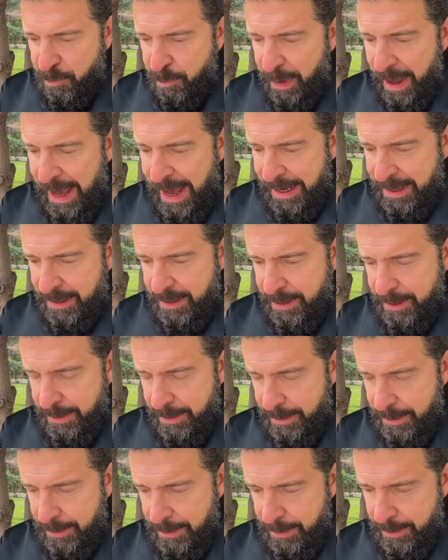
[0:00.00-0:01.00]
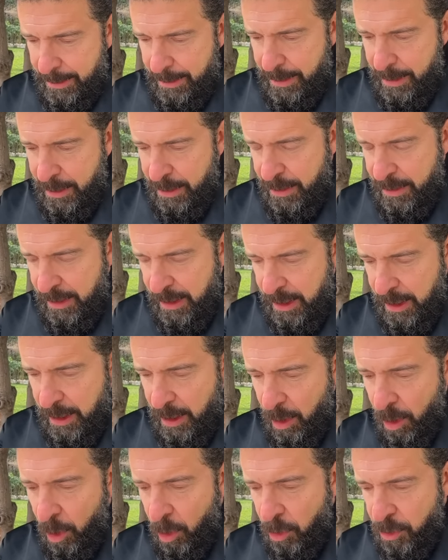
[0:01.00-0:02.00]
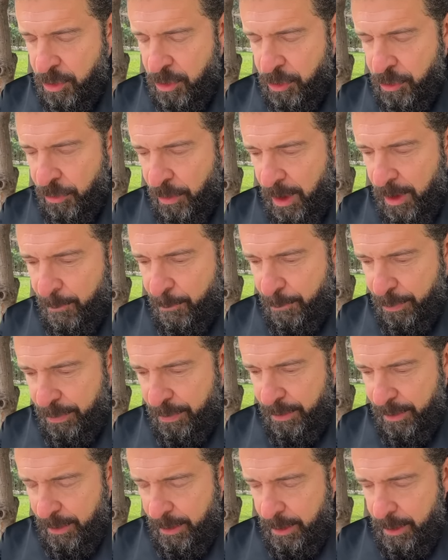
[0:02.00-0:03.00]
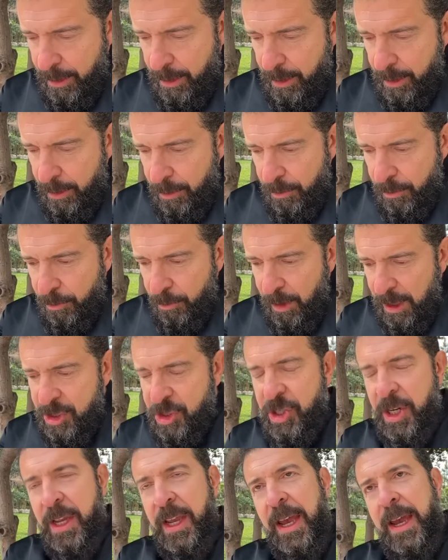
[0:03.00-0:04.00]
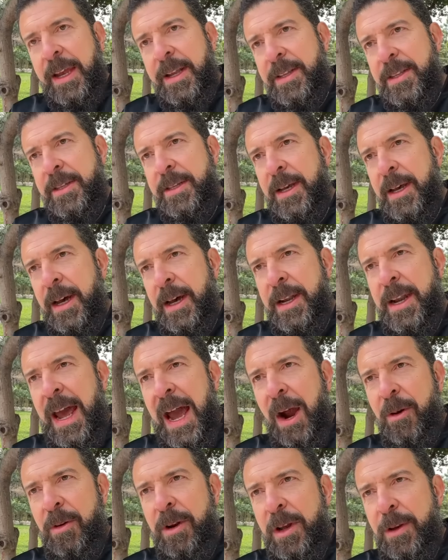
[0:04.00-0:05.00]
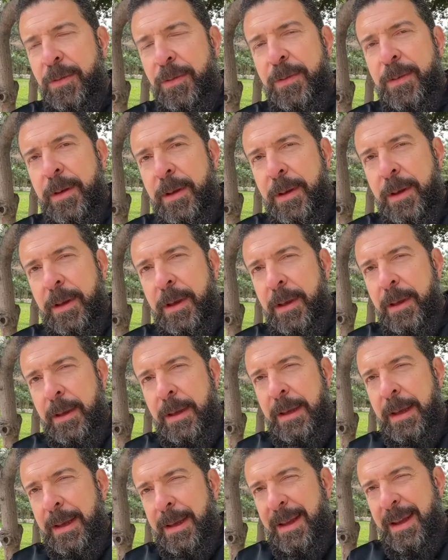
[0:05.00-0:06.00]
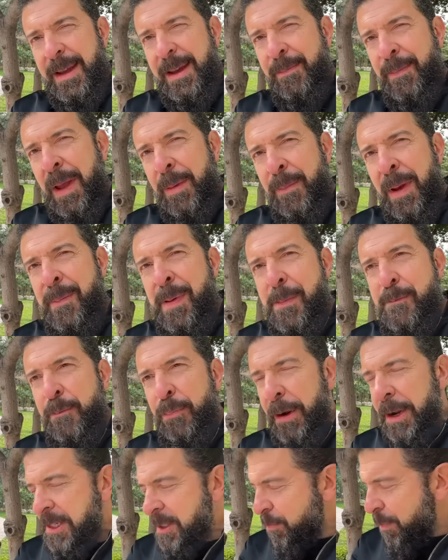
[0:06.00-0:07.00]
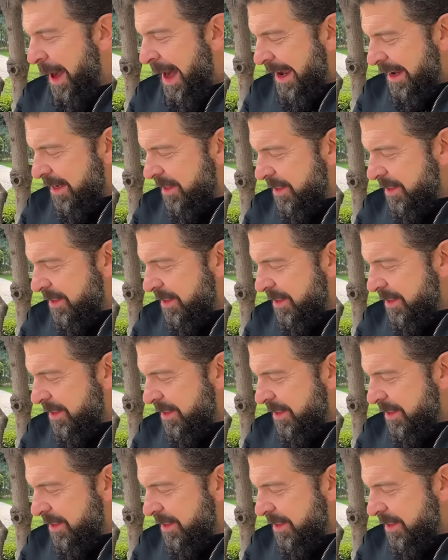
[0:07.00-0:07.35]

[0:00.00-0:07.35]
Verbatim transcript: back the whole Trump Russiagate narrative. Maybe brings back